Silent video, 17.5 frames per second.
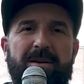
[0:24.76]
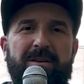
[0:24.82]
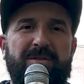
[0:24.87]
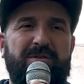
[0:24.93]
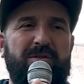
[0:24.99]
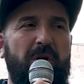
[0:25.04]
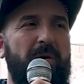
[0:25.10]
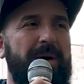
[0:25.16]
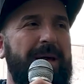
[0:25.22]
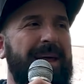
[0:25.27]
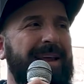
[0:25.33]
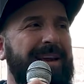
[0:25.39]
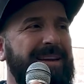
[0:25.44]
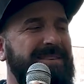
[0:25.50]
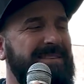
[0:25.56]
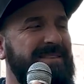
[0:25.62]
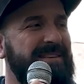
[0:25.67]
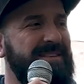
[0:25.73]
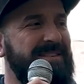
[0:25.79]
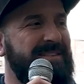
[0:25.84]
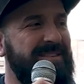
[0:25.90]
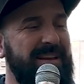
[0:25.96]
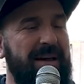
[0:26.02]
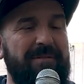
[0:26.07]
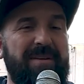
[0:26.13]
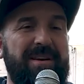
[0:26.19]
So it is
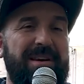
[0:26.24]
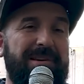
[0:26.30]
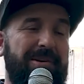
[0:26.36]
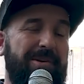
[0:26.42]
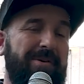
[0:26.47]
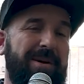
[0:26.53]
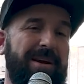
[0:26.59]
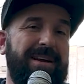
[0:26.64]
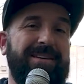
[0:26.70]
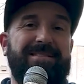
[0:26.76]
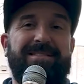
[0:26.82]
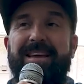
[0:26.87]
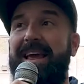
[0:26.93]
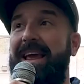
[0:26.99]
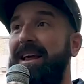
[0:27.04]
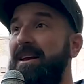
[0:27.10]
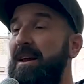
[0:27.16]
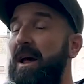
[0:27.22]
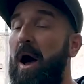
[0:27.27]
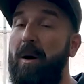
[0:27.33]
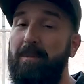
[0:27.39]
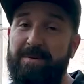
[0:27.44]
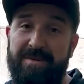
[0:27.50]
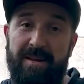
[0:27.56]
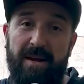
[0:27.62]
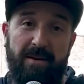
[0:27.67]
seventy degrees in
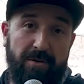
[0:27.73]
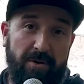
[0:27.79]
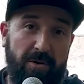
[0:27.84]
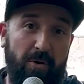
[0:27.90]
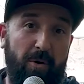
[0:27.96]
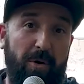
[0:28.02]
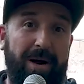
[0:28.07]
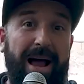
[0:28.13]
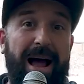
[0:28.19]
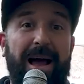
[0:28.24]
upstate New York.